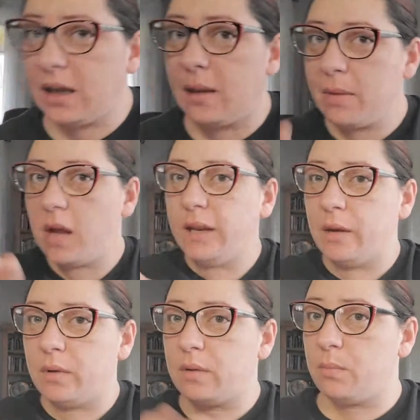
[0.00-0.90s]
I'm on here
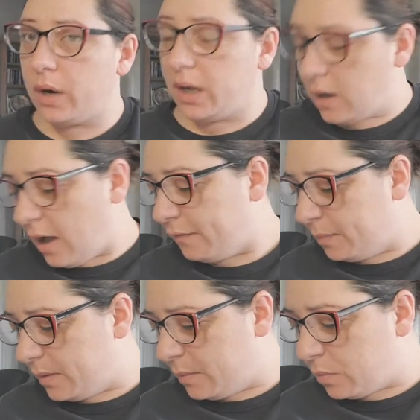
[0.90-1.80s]
with the morning coffee
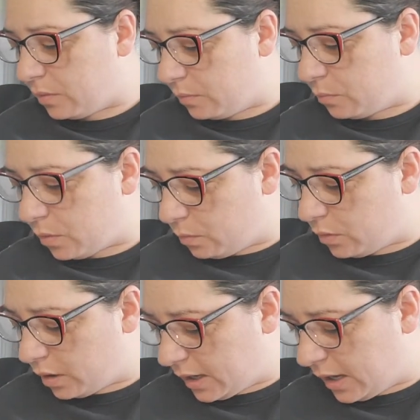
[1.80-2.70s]
people. We're
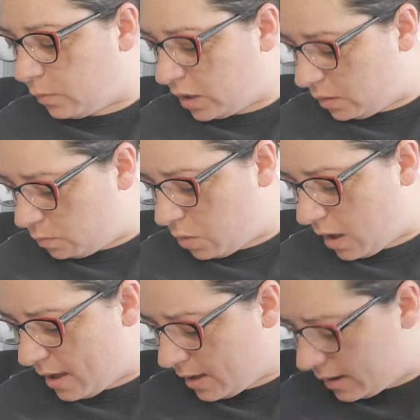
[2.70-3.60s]
working. What do you
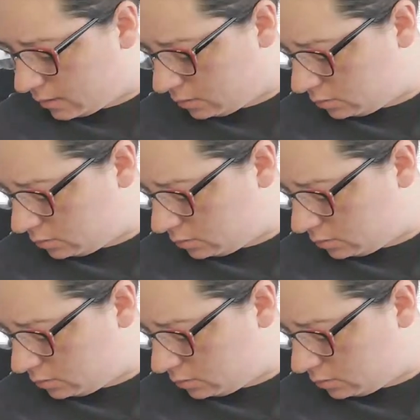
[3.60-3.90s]
want?